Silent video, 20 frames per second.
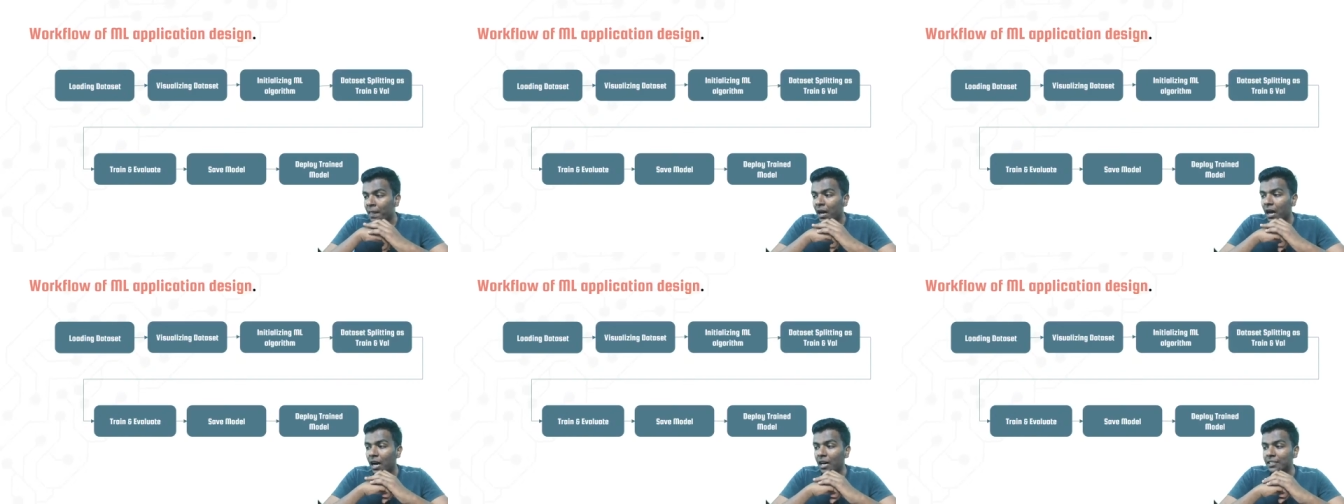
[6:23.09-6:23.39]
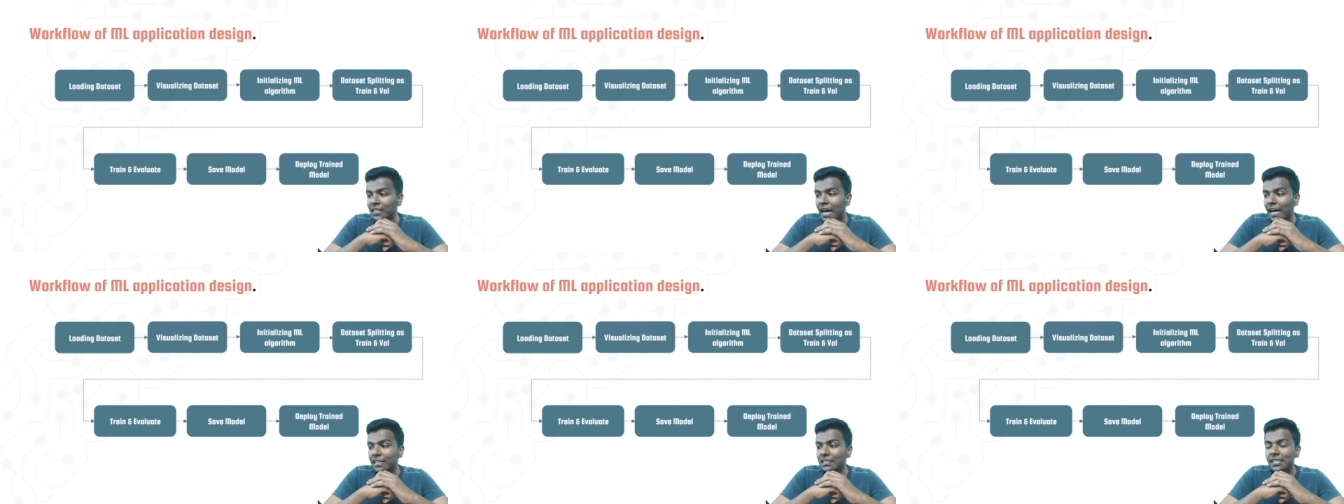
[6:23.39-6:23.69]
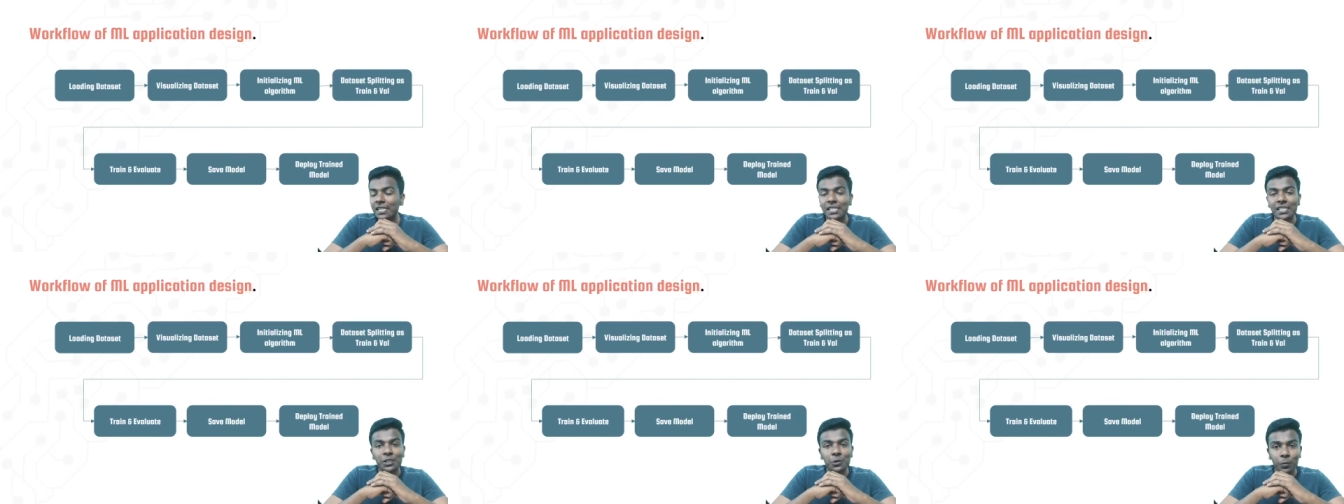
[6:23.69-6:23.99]
The answer
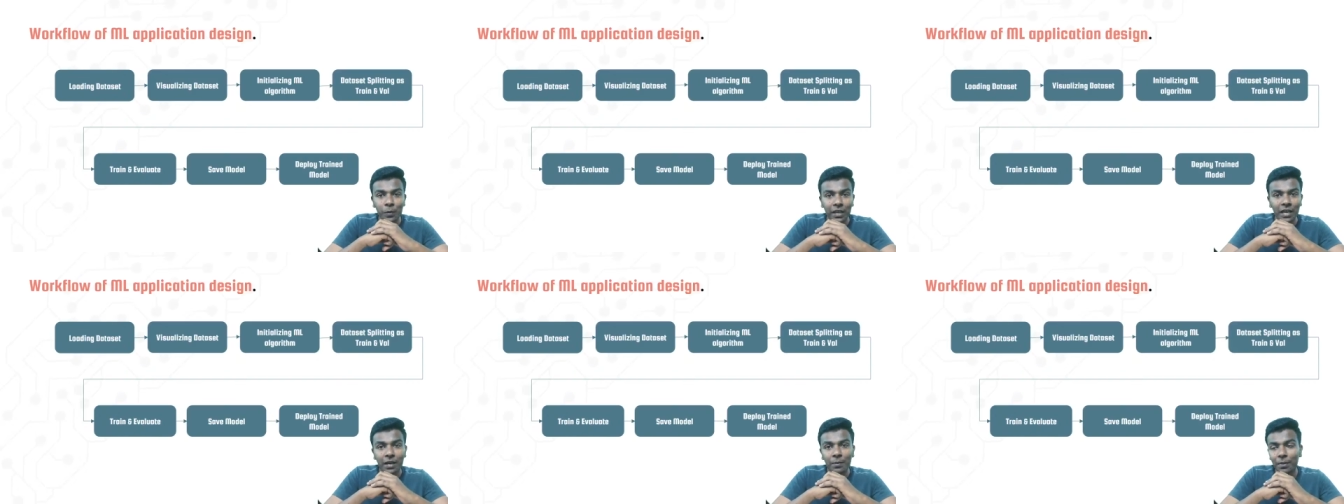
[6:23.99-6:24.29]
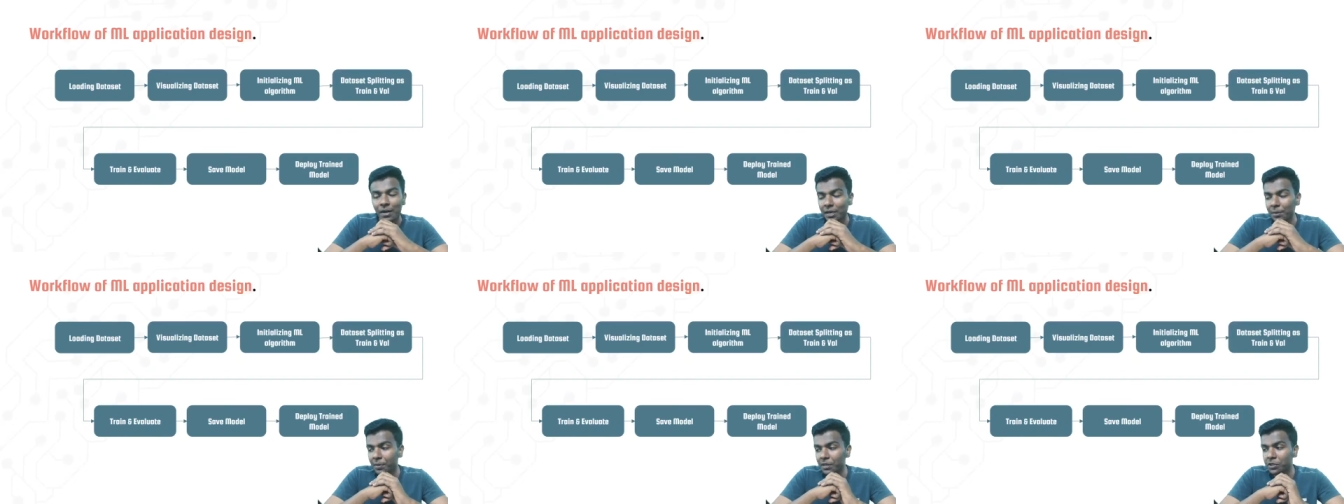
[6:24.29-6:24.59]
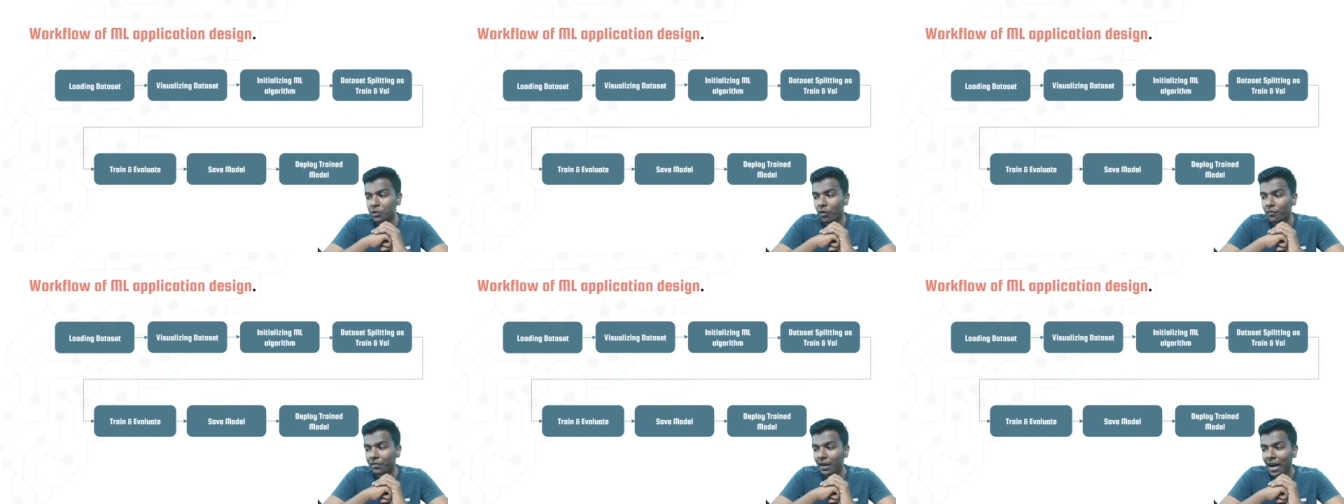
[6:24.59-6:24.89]
is V multiples
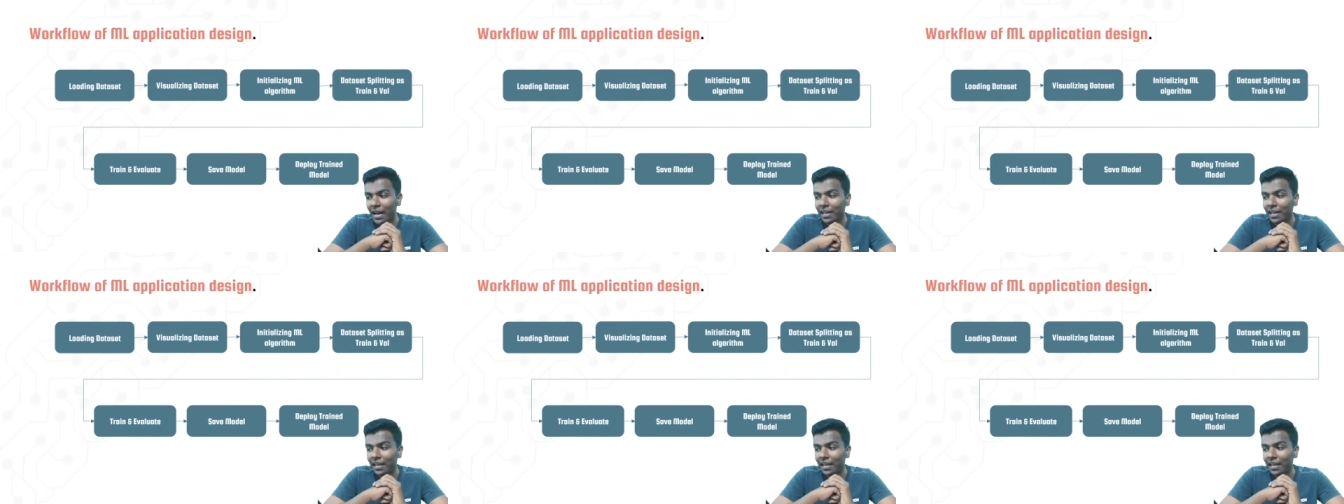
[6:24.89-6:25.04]
of I.